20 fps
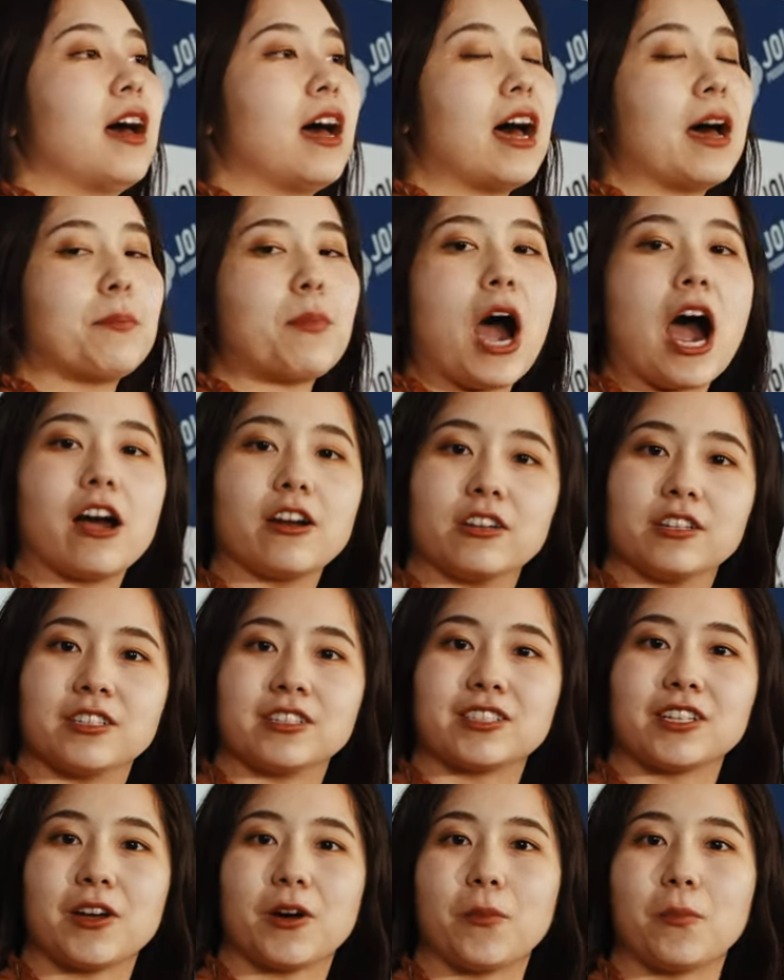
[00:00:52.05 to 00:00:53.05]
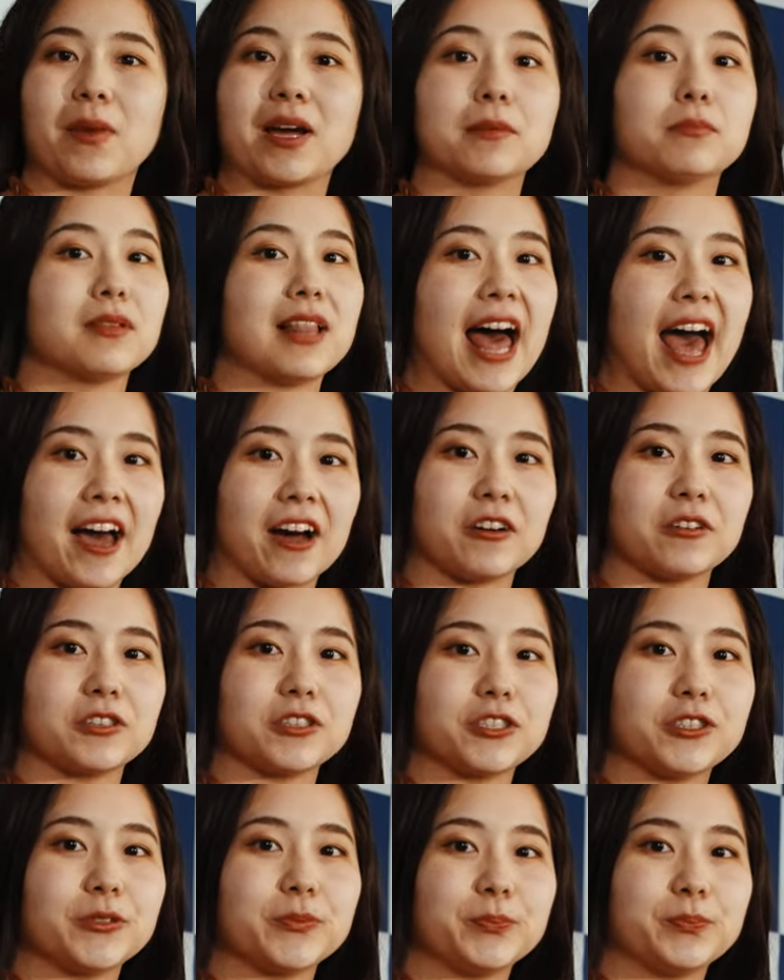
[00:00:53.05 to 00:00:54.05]
patterns on my
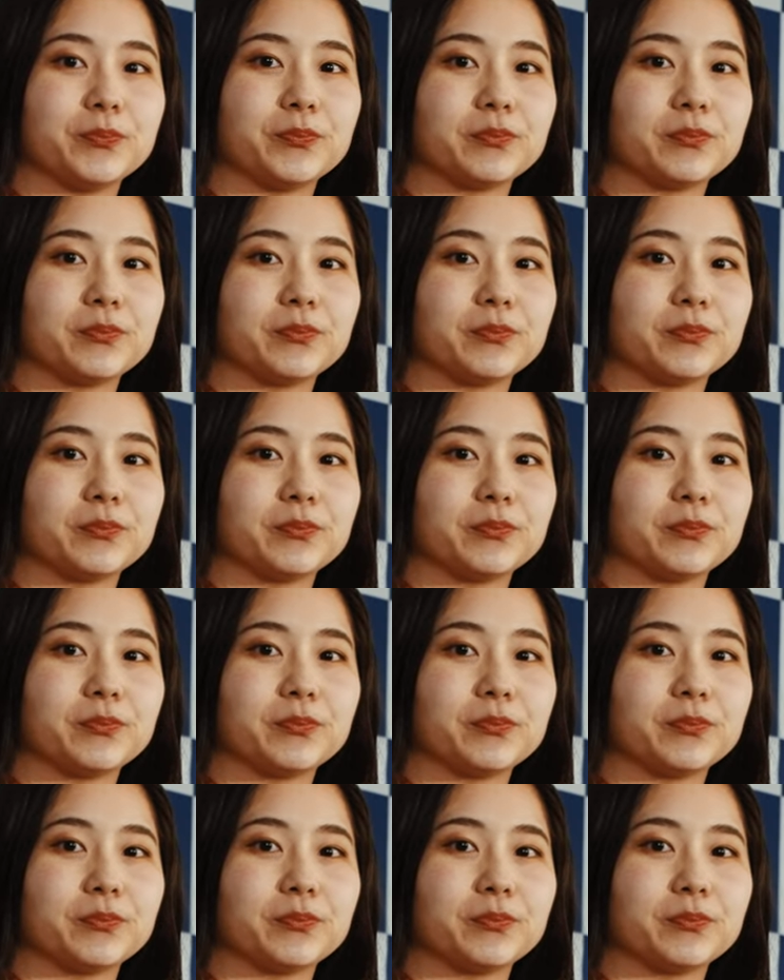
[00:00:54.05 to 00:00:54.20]
blouse.